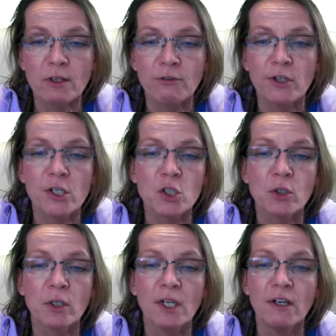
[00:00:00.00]
code
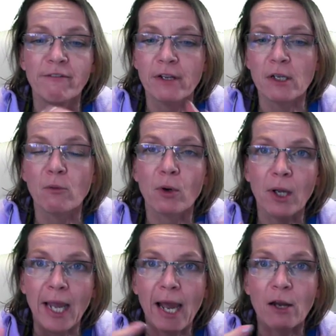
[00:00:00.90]
definition,
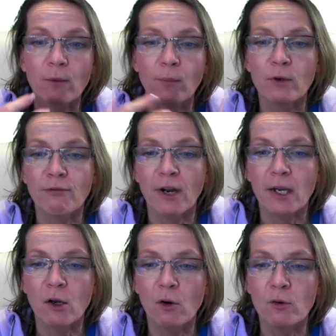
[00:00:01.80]
whether you want to add or
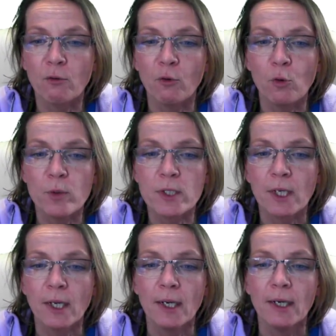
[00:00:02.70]
modify code
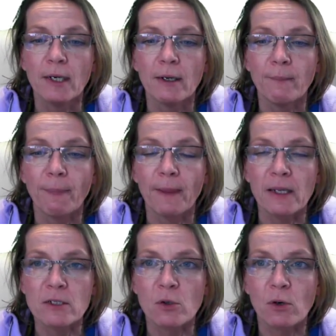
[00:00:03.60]
groups,
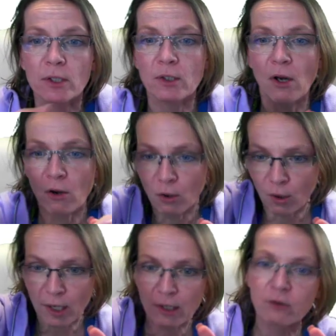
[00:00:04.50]
and so on.
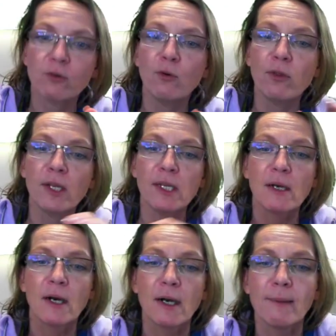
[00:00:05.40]
Look
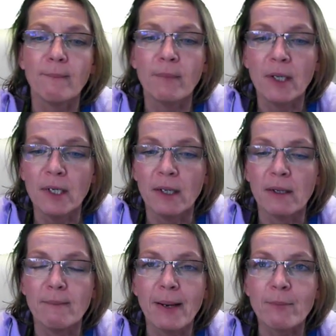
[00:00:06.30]
through the
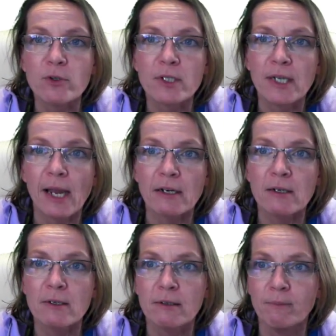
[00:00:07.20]

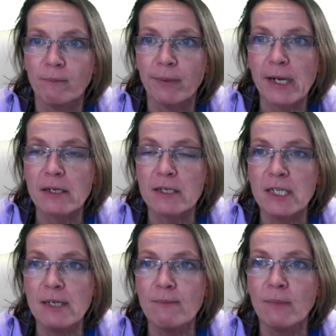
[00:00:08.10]
memos added
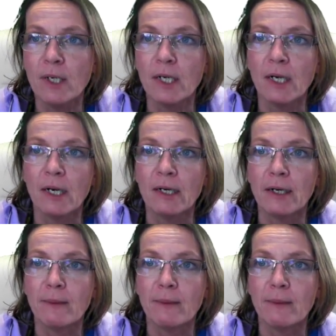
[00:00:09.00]
by the team.